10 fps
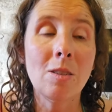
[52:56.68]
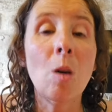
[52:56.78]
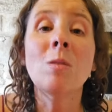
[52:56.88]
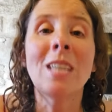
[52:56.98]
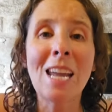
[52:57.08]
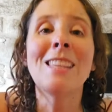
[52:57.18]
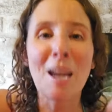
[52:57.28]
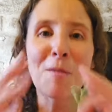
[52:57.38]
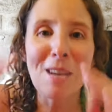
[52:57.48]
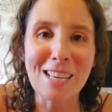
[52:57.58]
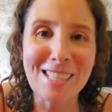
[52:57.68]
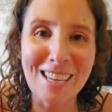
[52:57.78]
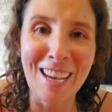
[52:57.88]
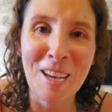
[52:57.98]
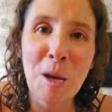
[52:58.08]
don't take that
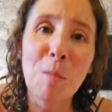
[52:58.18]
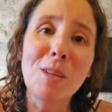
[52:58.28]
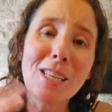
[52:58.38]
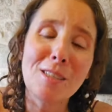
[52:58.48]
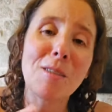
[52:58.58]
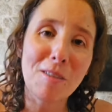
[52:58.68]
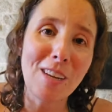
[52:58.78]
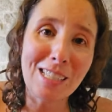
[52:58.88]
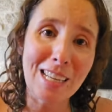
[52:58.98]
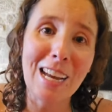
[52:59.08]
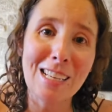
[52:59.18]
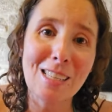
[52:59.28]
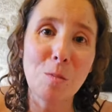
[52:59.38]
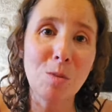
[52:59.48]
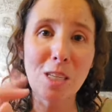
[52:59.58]
risk. Please don't evade
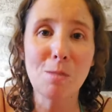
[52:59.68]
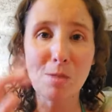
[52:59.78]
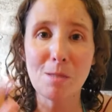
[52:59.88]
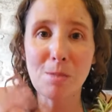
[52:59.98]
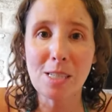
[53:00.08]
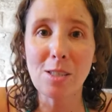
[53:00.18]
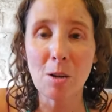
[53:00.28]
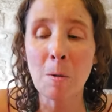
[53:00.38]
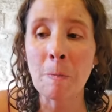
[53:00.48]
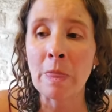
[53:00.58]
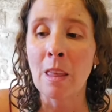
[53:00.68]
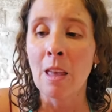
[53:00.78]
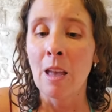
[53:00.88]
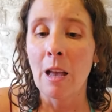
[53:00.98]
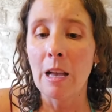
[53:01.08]
taxes. Please, please, please don't.
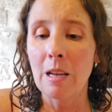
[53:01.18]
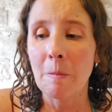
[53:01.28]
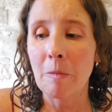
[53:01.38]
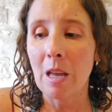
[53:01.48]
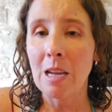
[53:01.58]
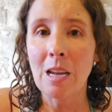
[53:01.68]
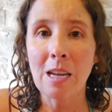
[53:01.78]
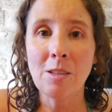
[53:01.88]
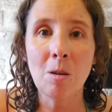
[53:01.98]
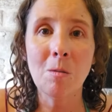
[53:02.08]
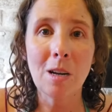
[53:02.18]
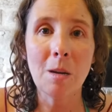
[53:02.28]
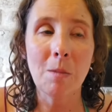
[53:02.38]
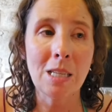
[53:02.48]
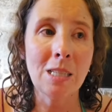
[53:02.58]
I don't
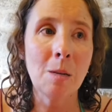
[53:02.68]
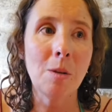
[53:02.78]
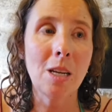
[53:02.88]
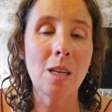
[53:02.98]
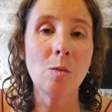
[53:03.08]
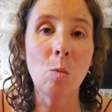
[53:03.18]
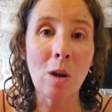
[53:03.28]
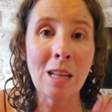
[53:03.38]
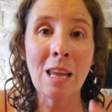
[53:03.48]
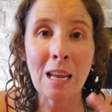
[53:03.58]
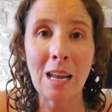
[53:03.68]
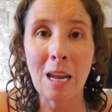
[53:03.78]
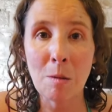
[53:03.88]
recommend it, because when that